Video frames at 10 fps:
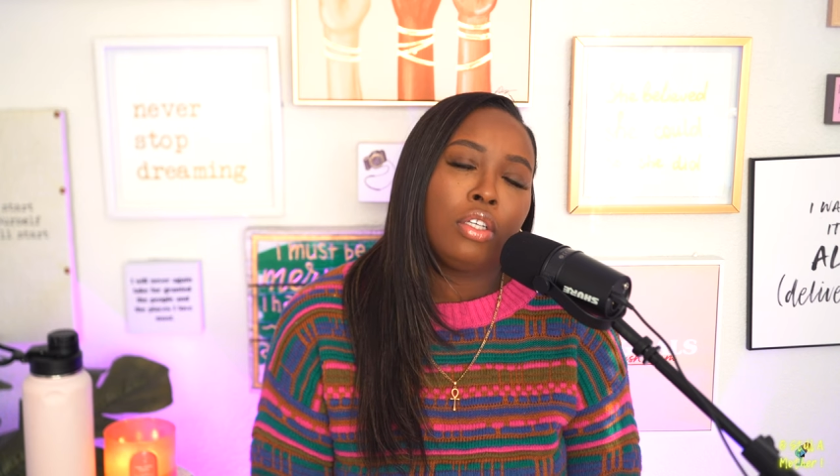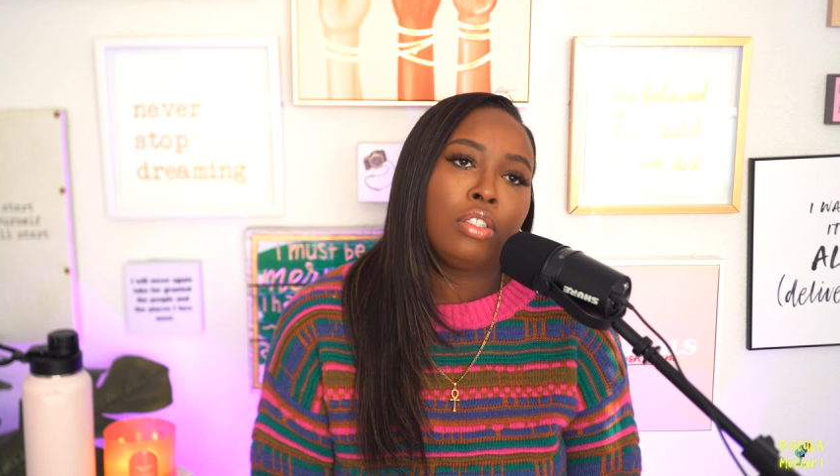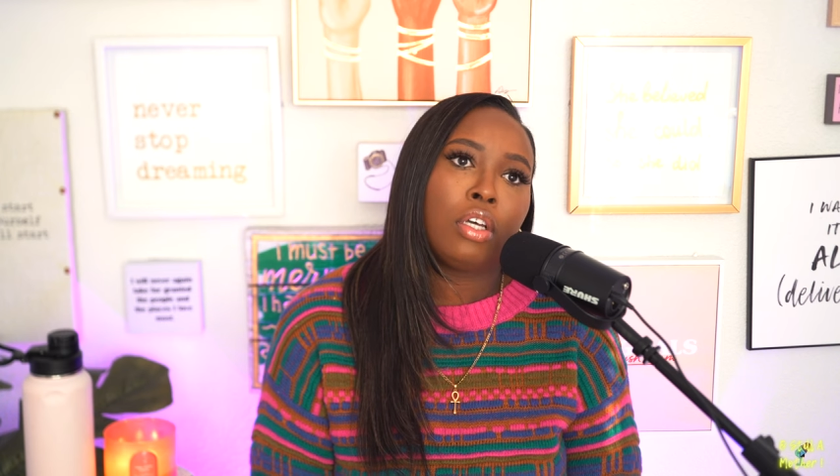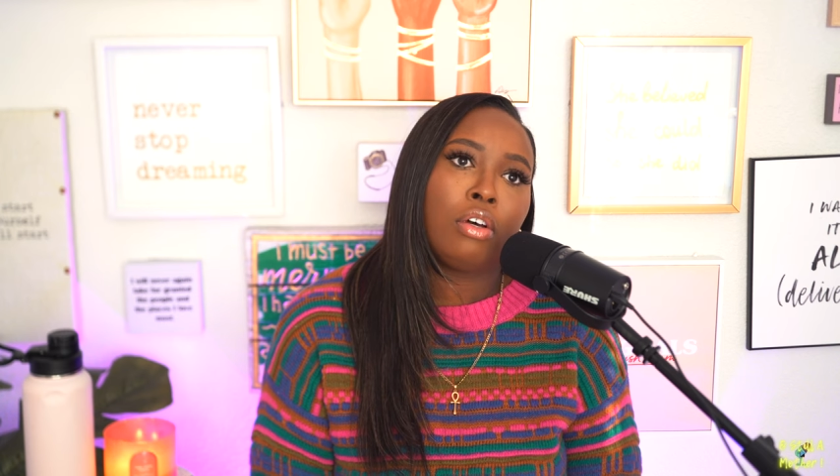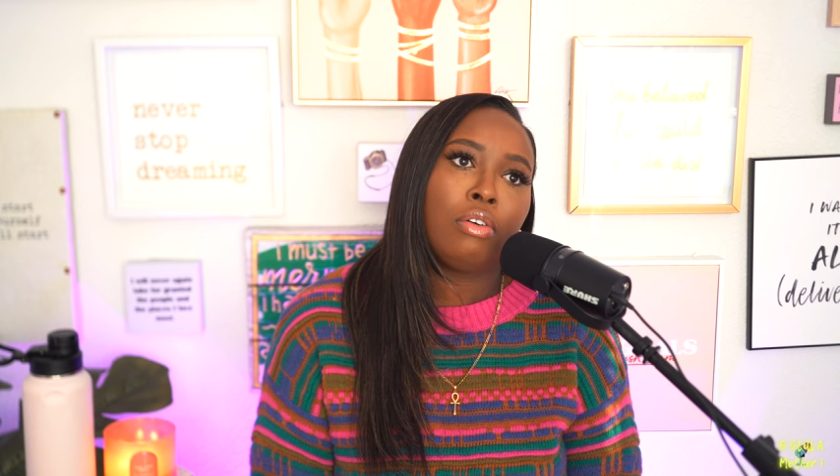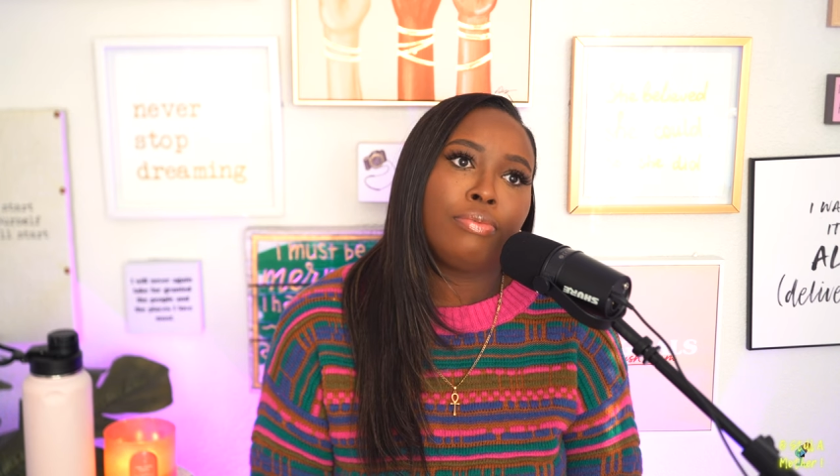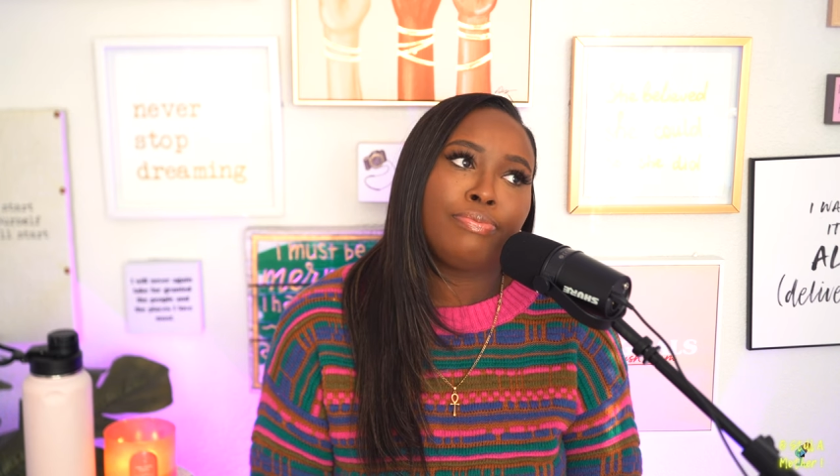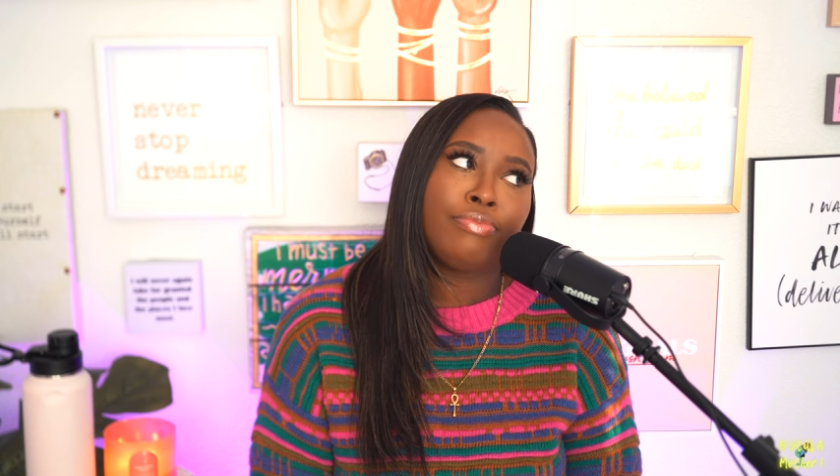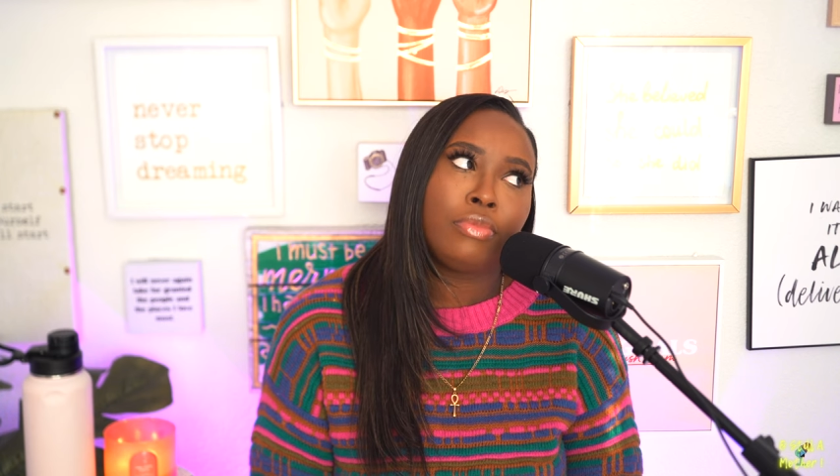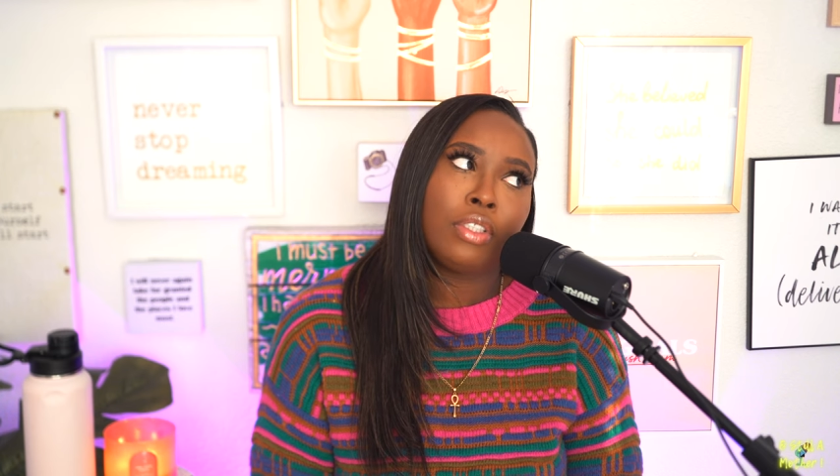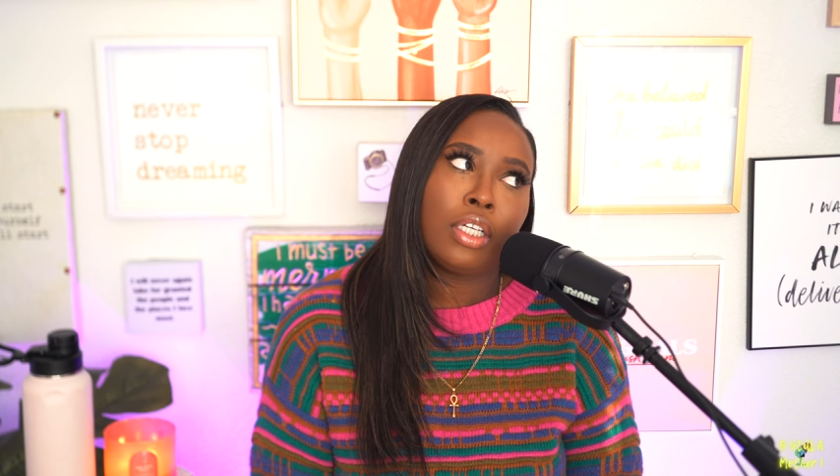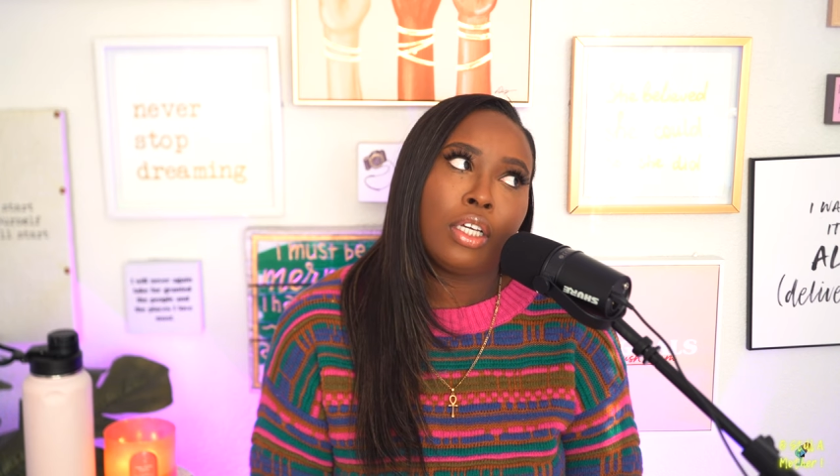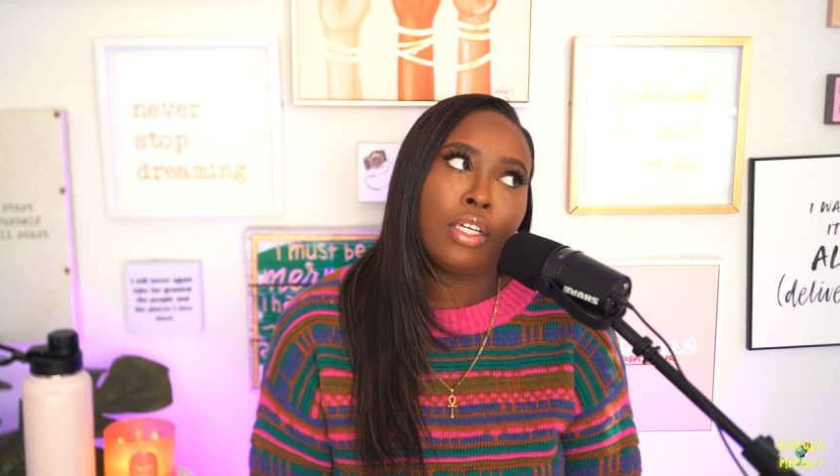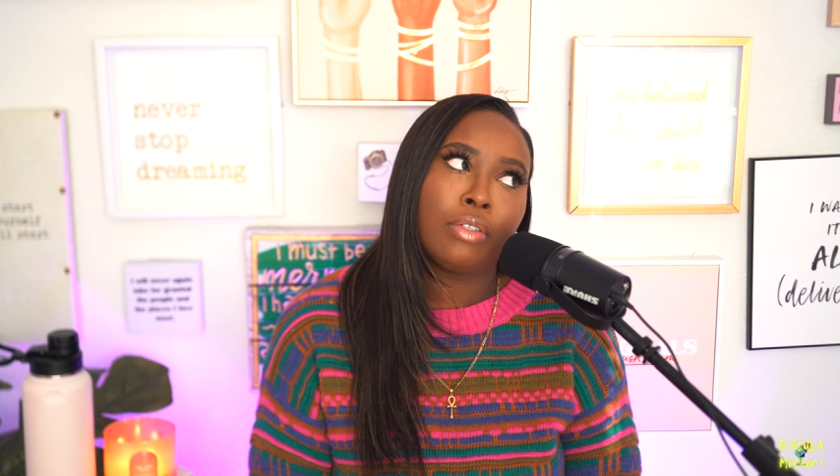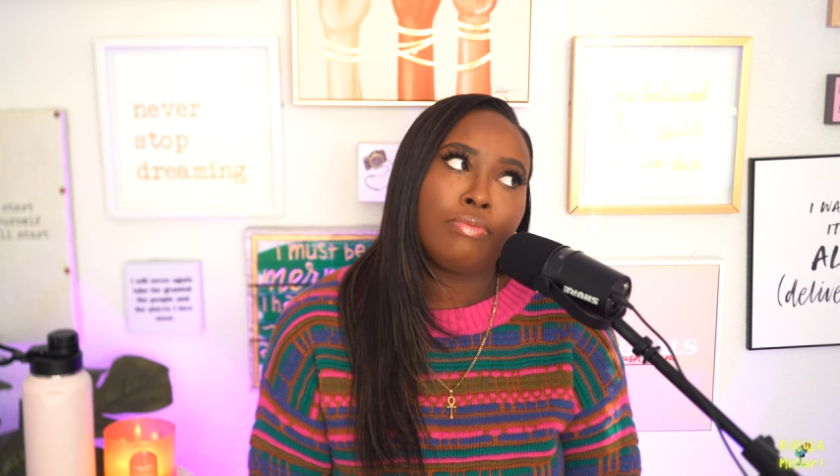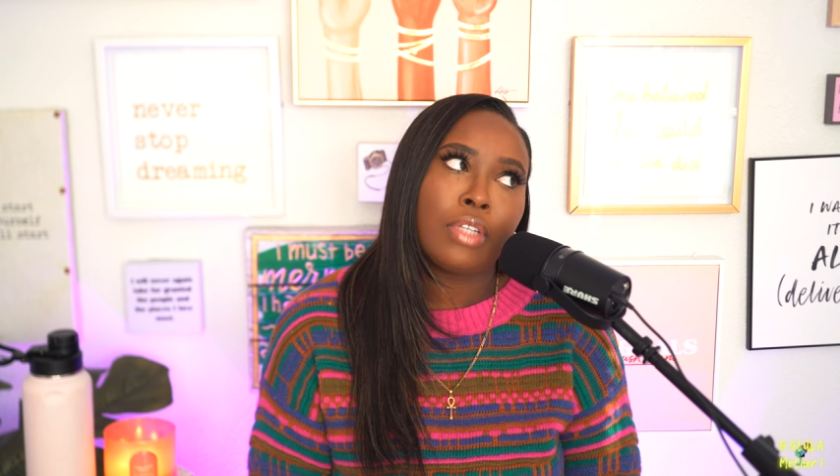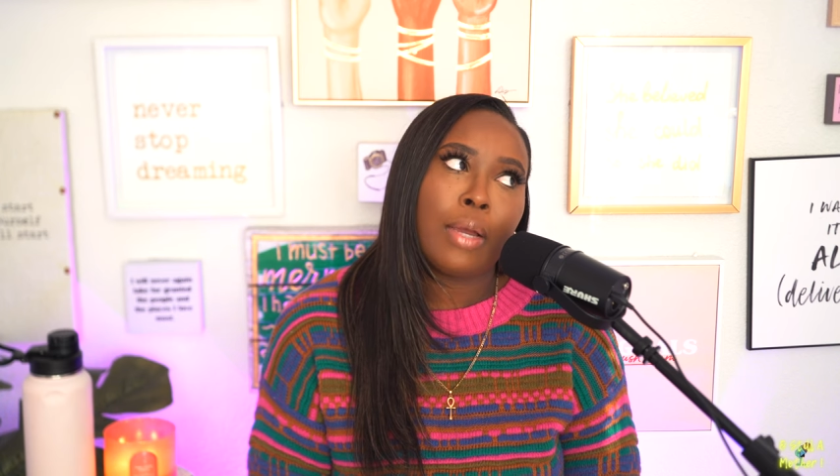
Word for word: So, yeah,